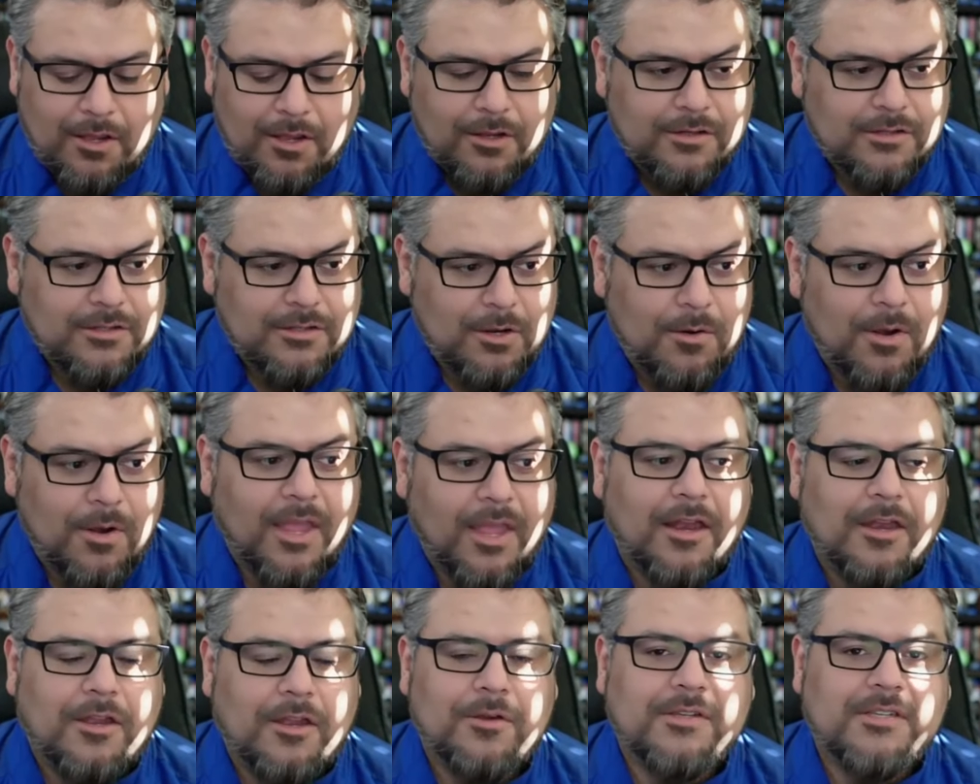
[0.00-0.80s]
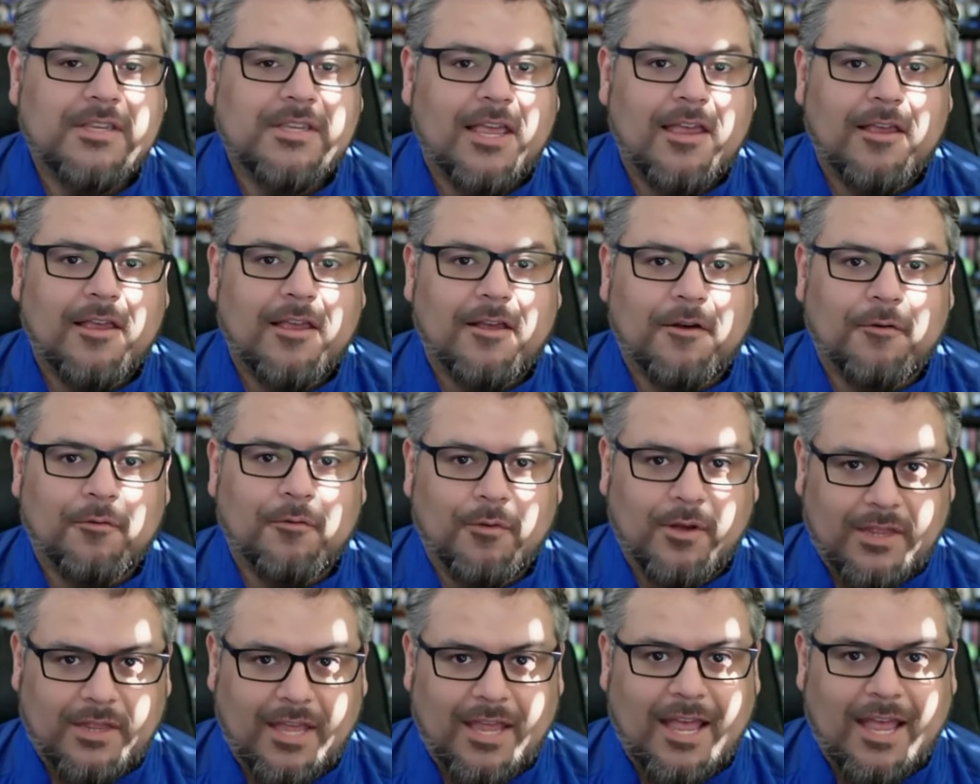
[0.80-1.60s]
So again, you say,
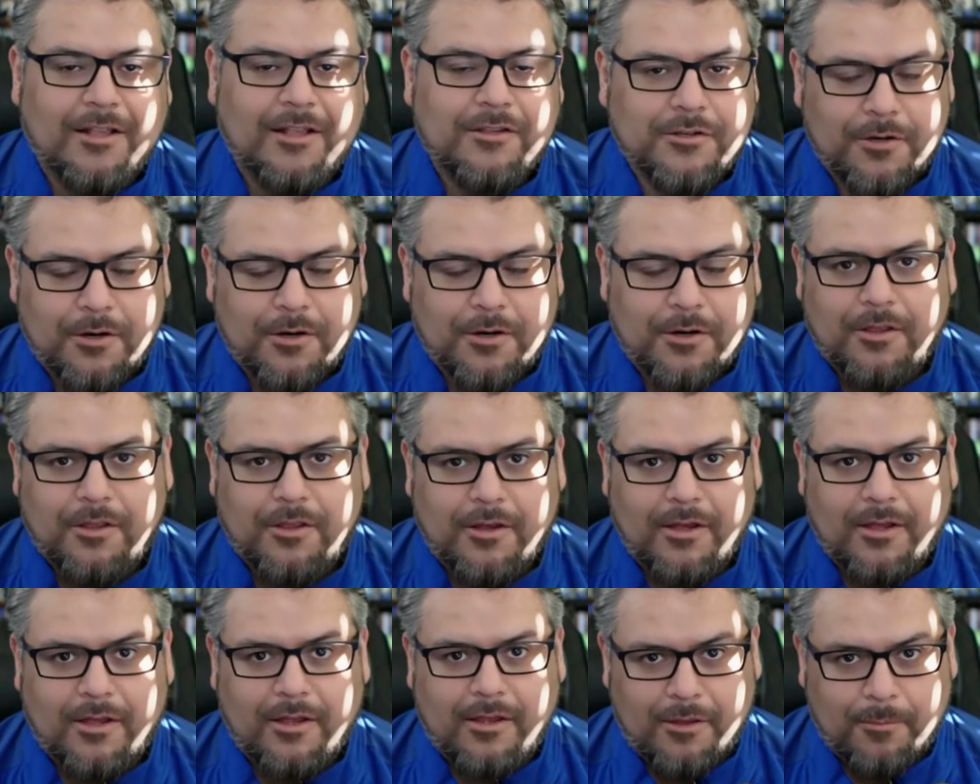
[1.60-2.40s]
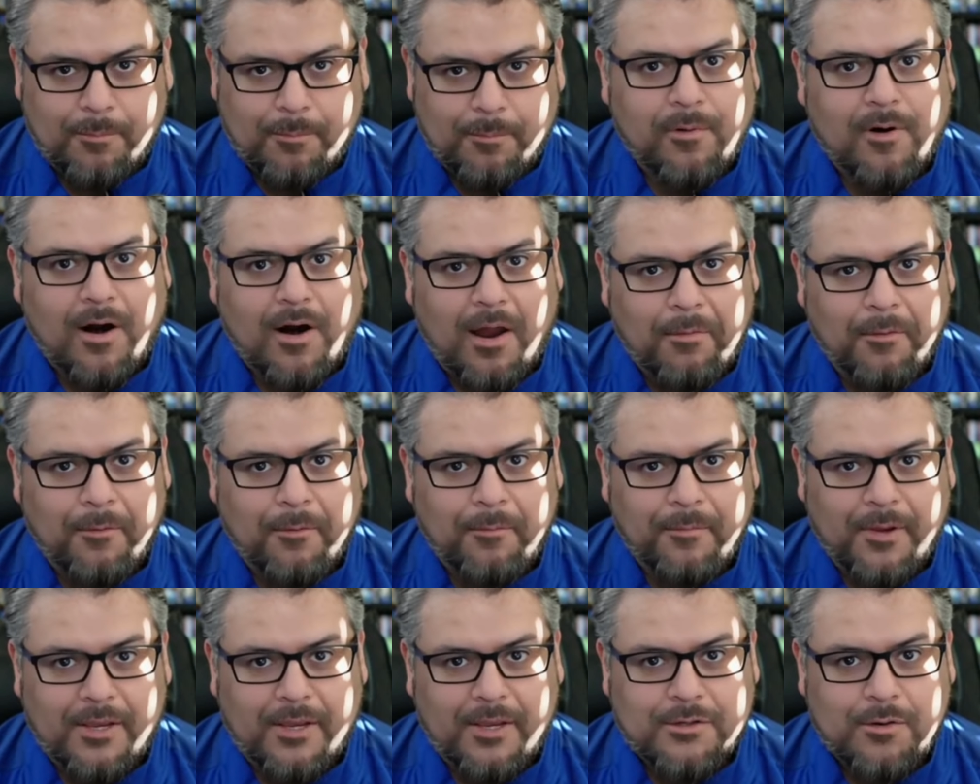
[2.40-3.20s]
when they answer the
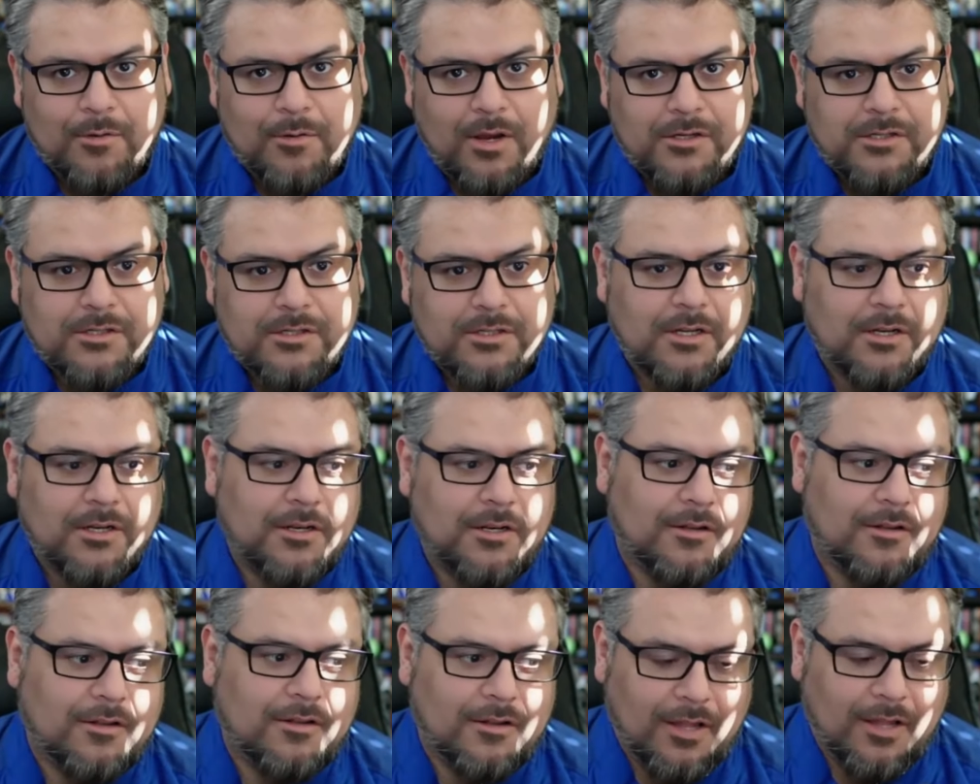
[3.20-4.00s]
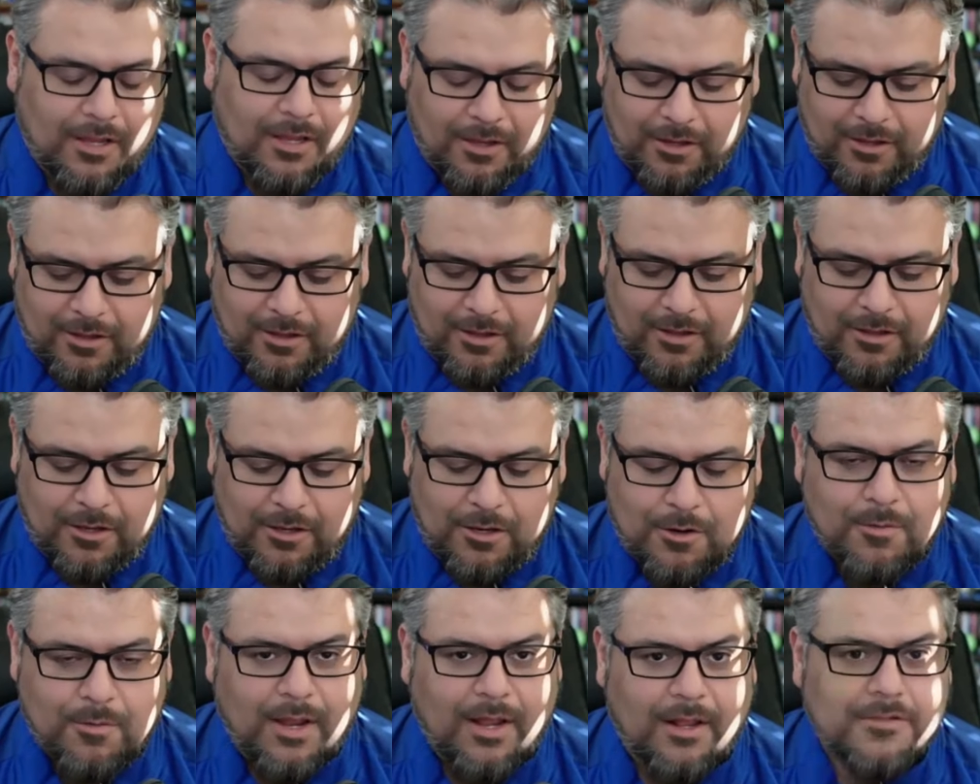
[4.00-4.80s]
problem based question,
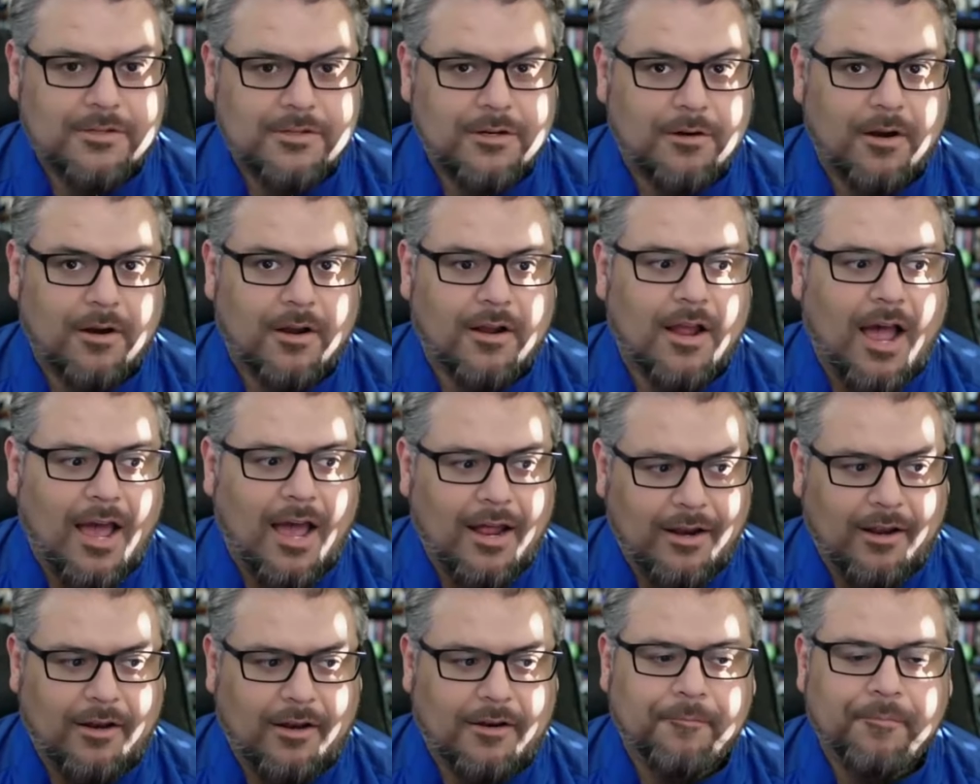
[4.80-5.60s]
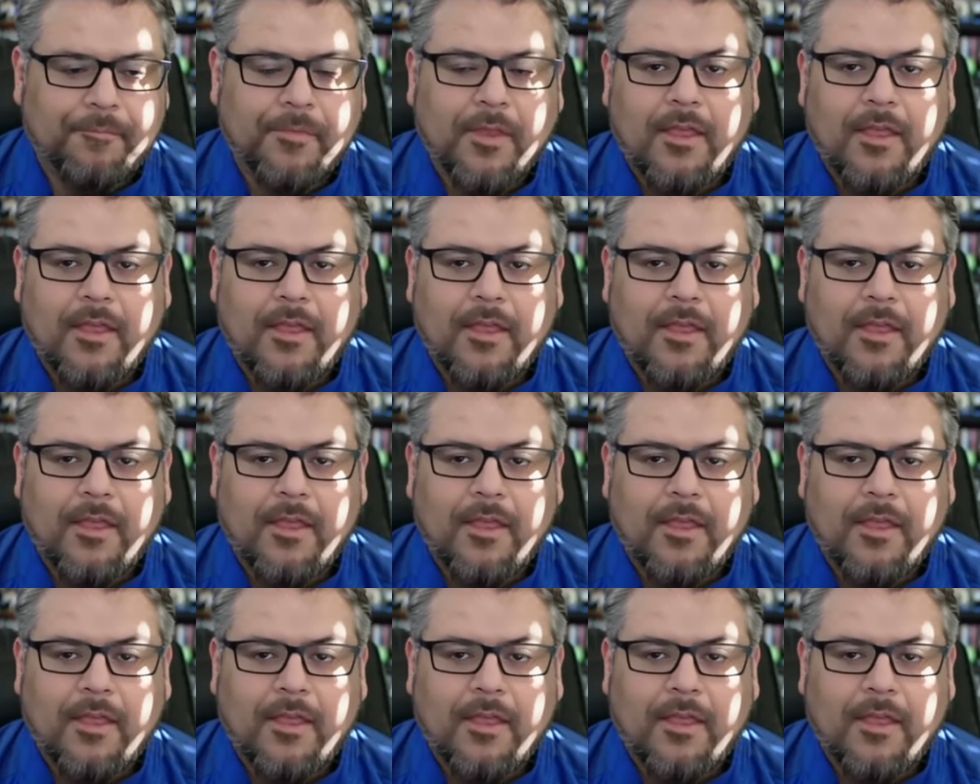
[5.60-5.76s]
you answer, got it.